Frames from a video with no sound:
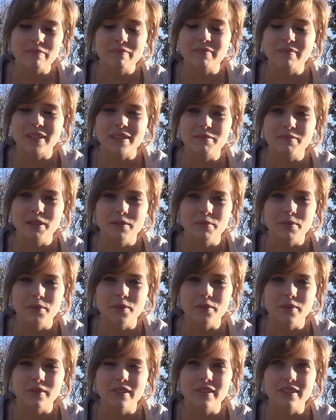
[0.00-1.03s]
make people
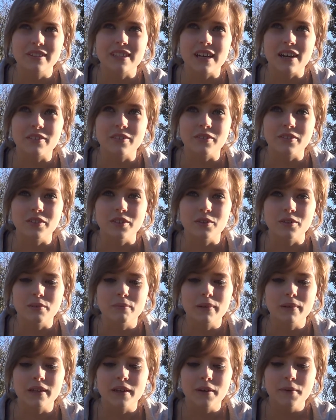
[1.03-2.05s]
look down on you a
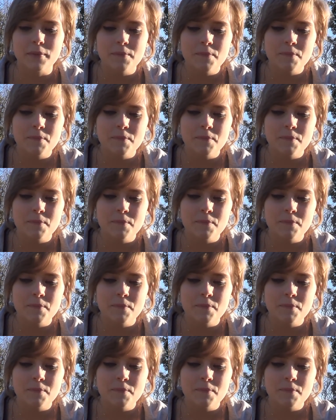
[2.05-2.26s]
bit.